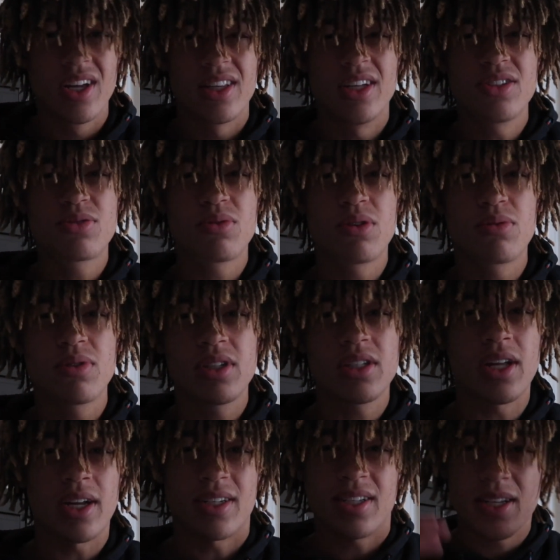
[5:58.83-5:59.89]
Those weren't really
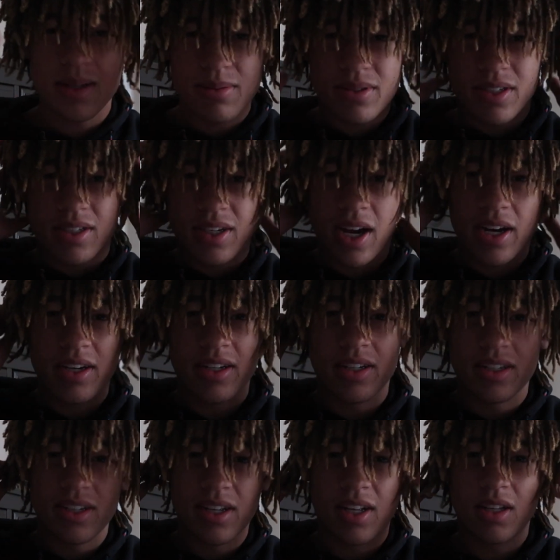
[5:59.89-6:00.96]
like tips, just kind of
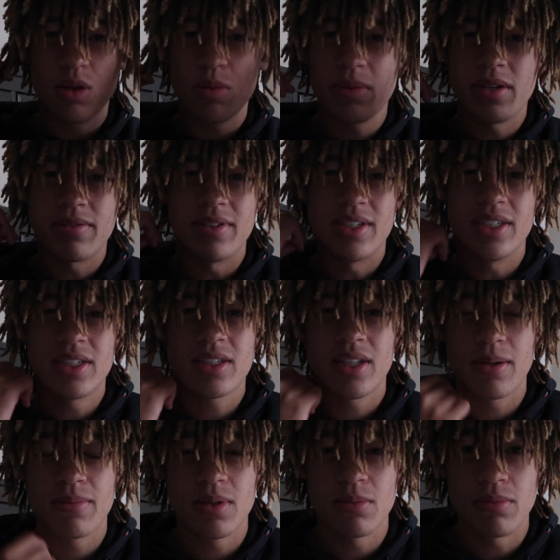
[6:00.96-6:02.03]
a little bit of a
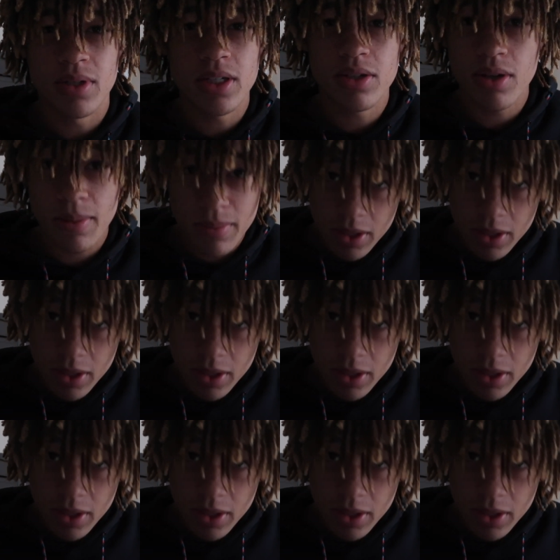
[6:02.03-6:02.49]
disclaimer, but you know what